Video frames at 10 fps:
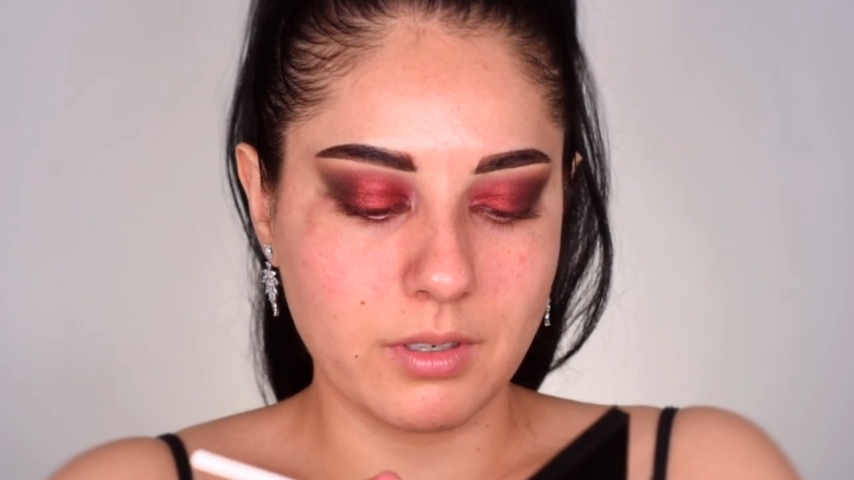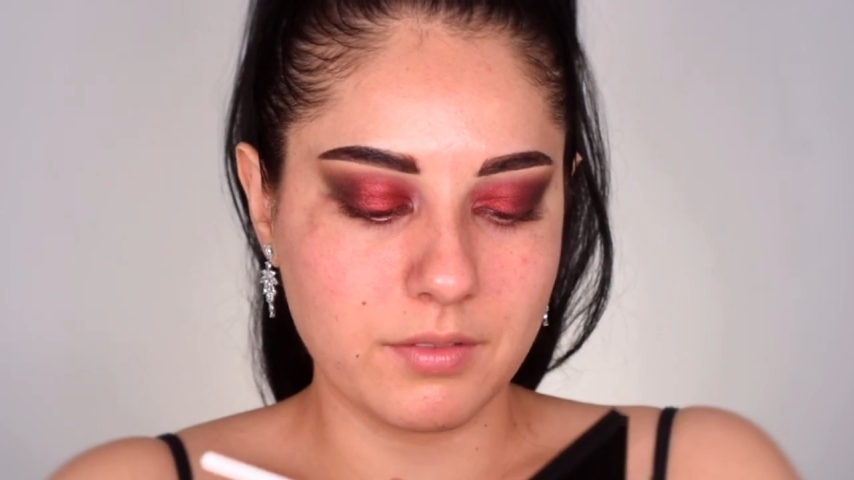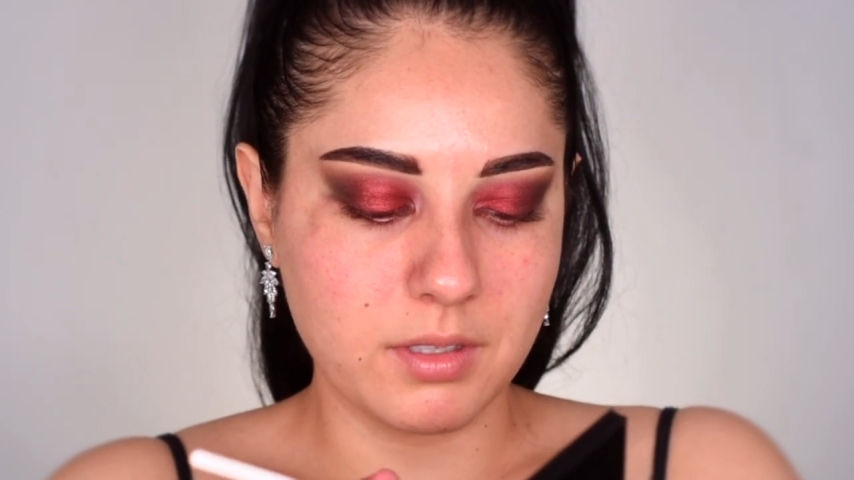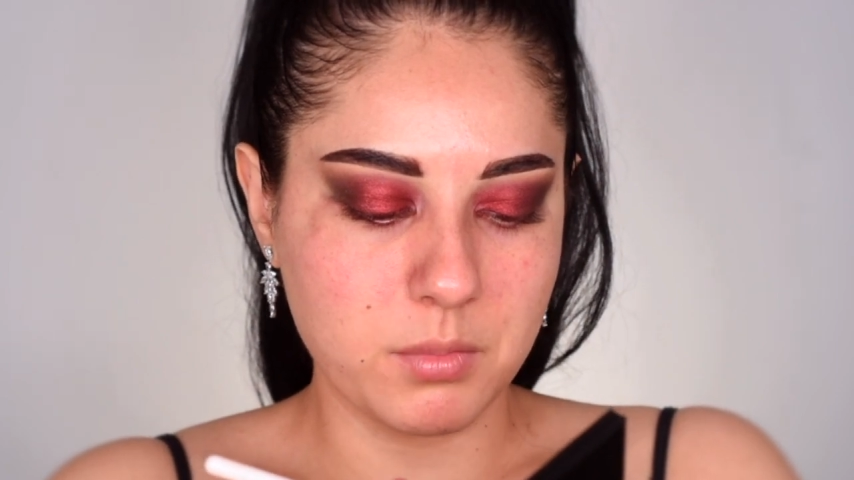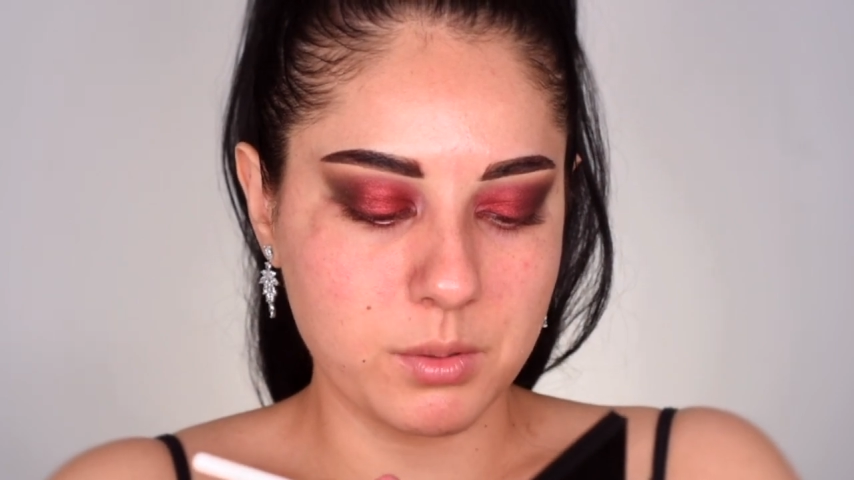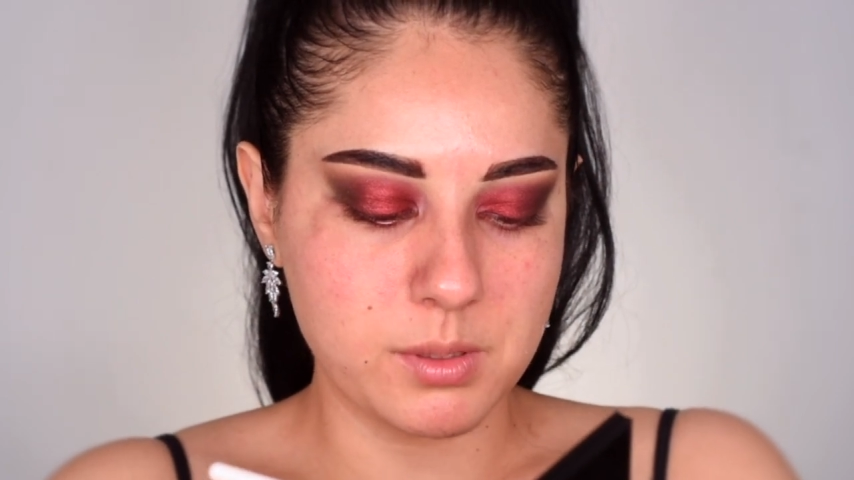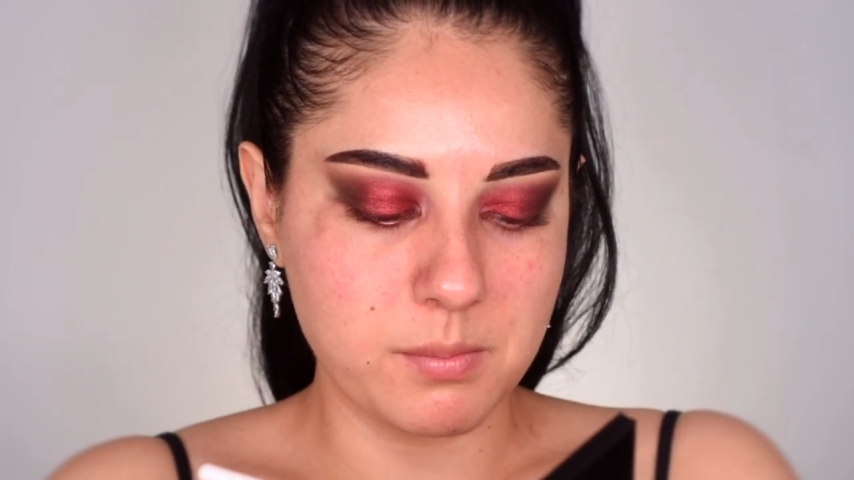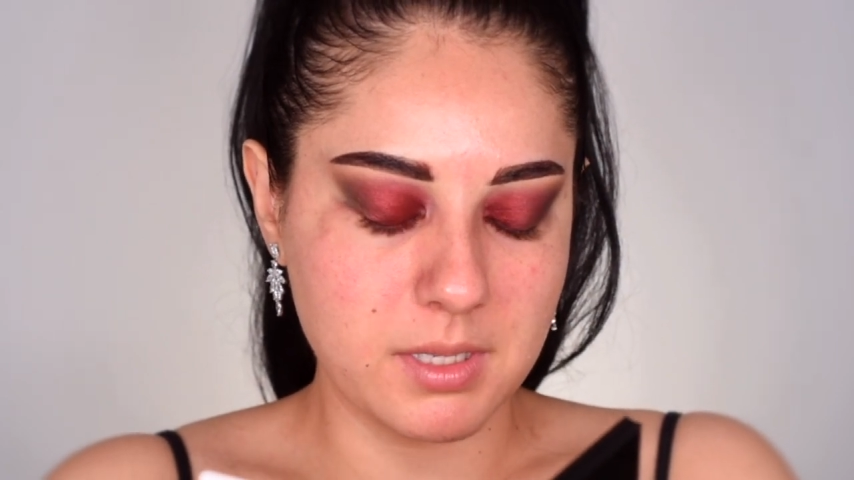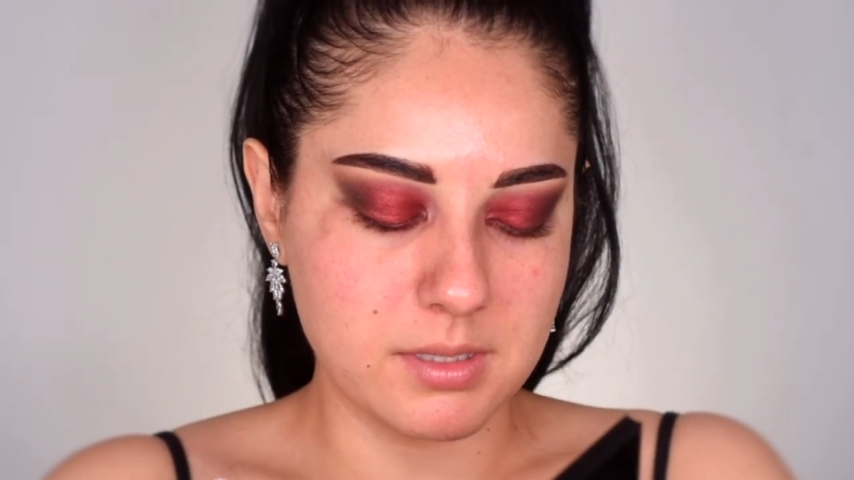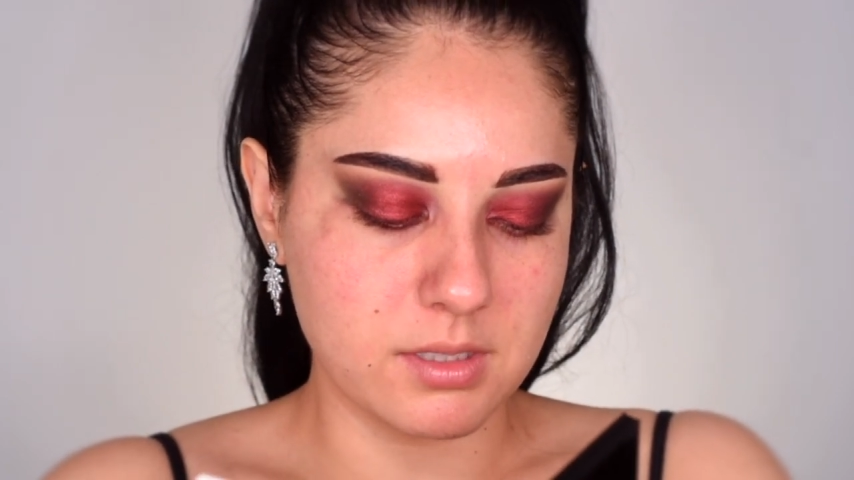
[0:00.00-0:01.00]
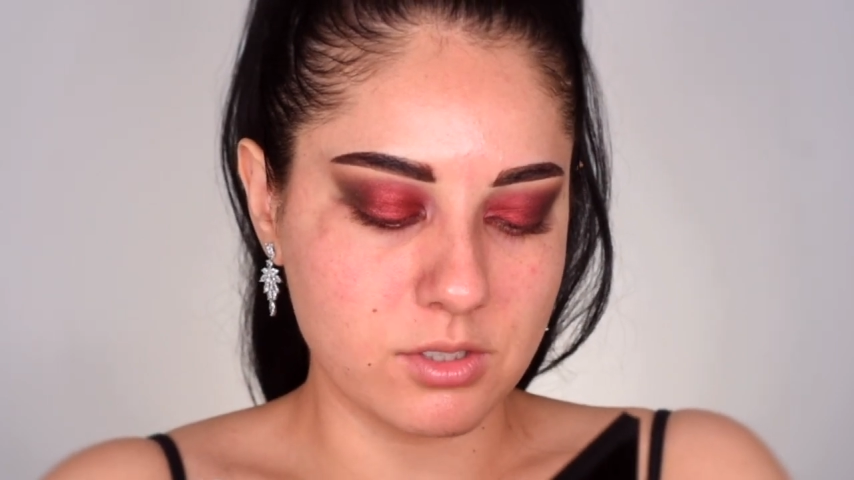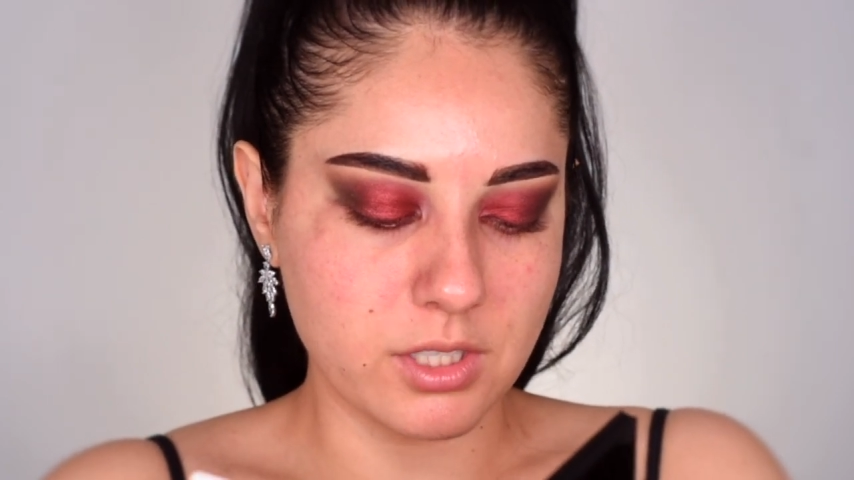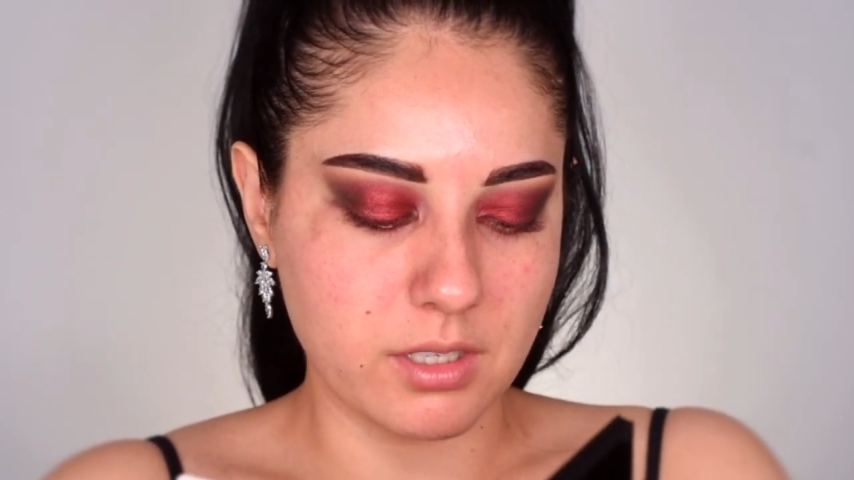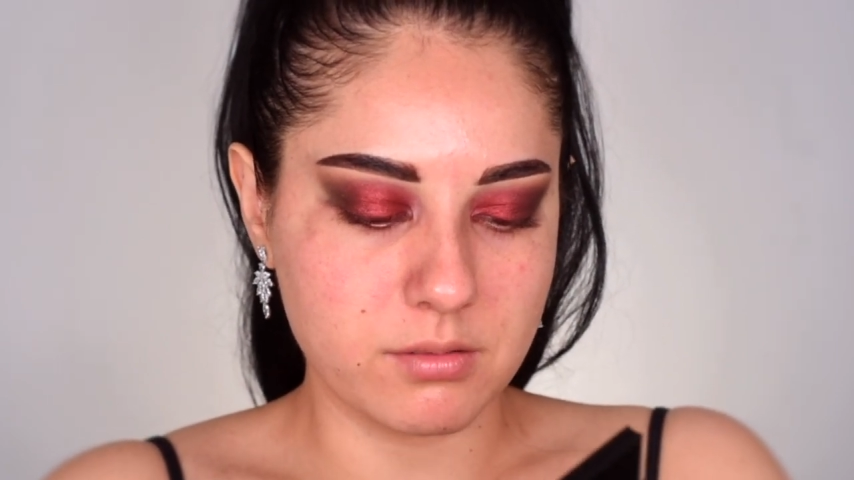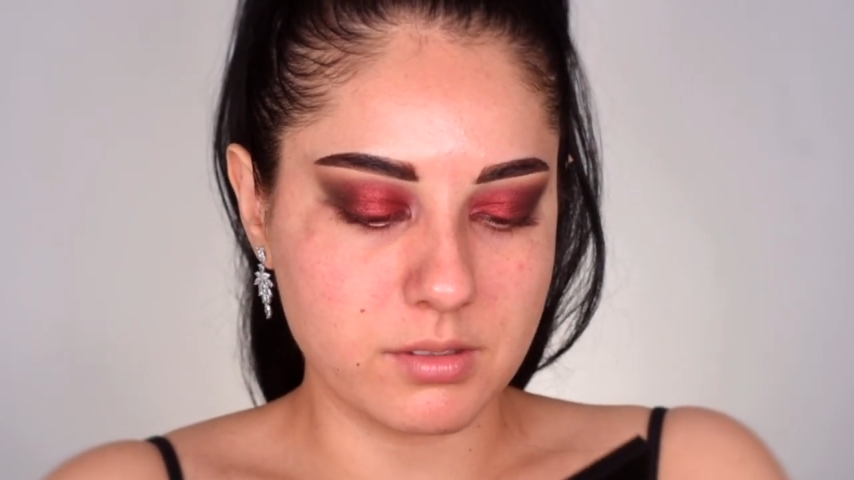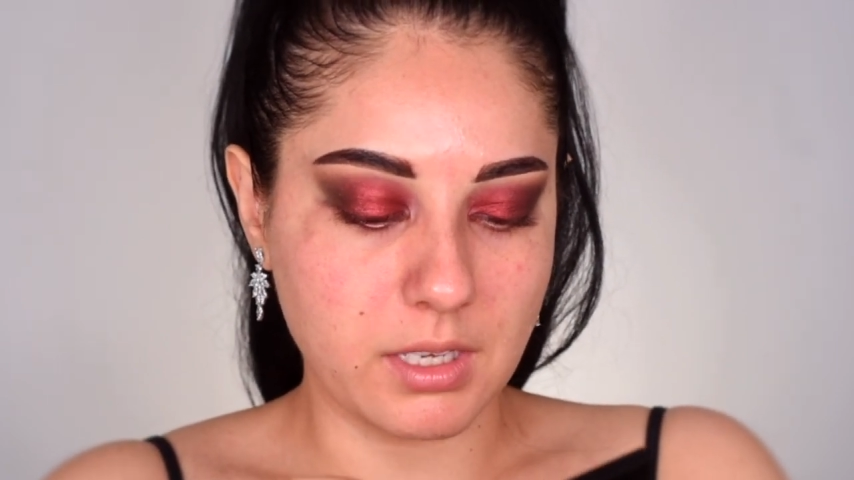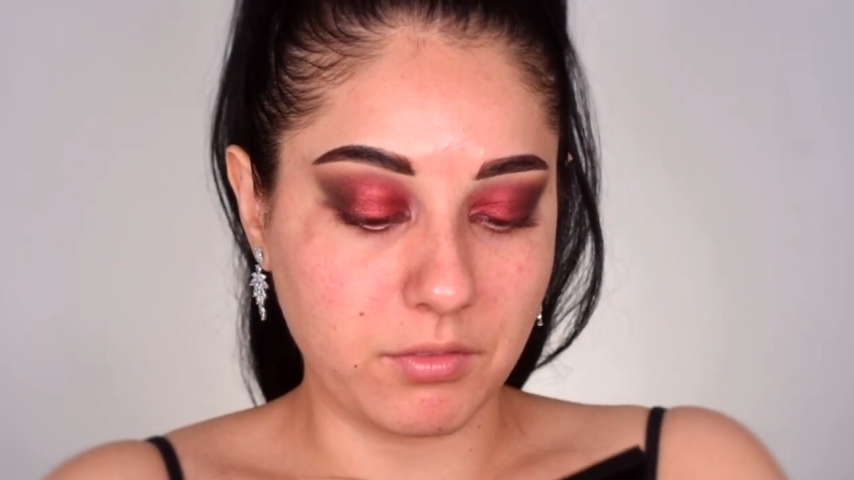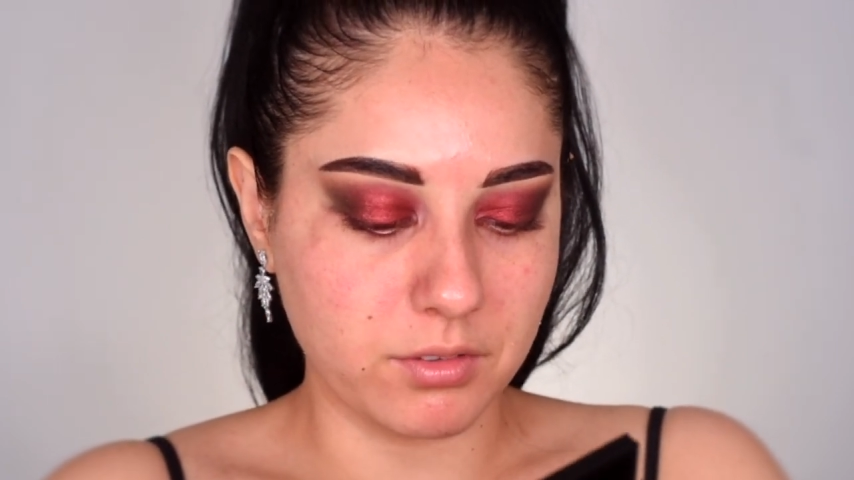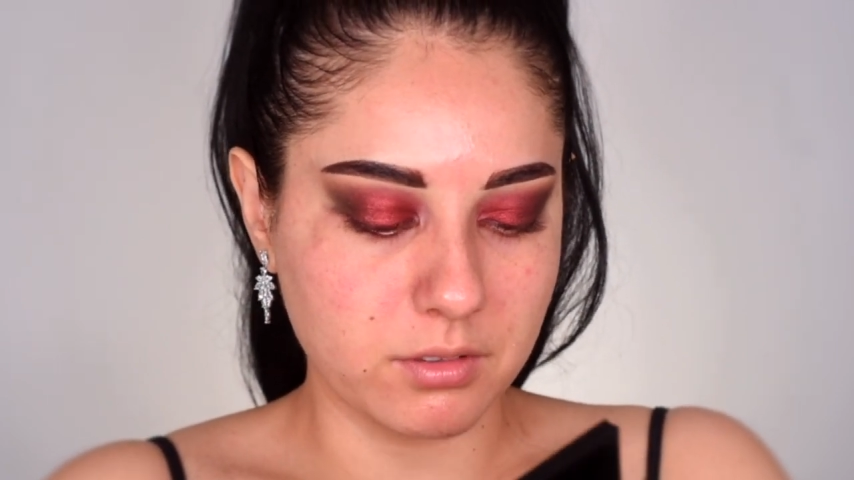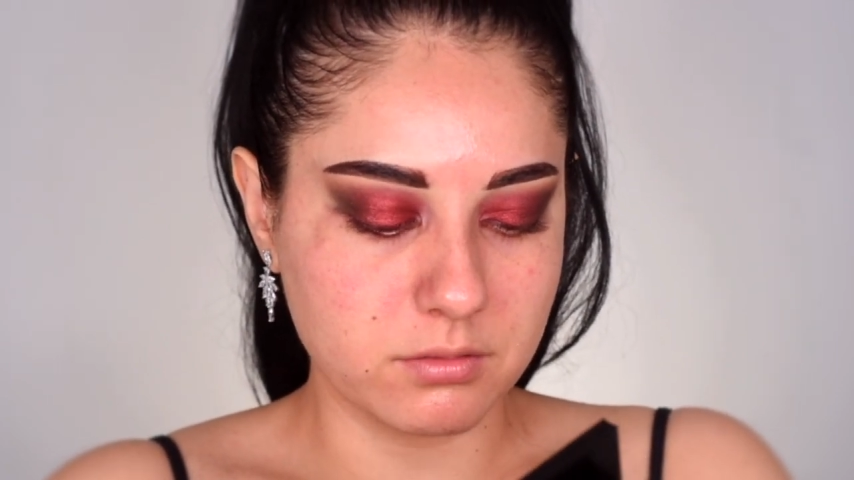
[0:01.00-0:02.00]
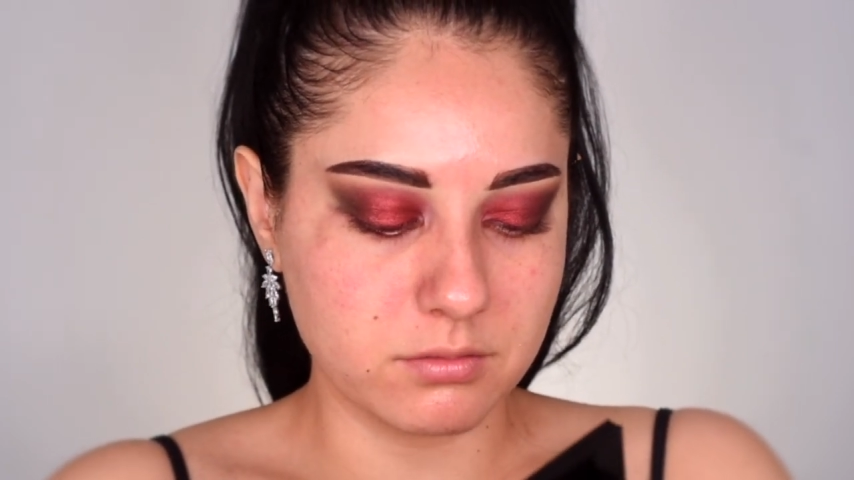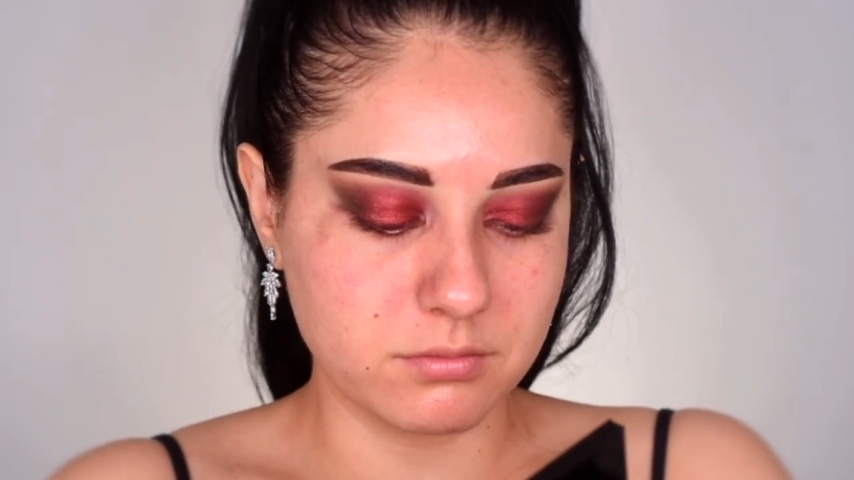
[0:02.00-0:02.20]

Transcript: of the most amazing shadows ever.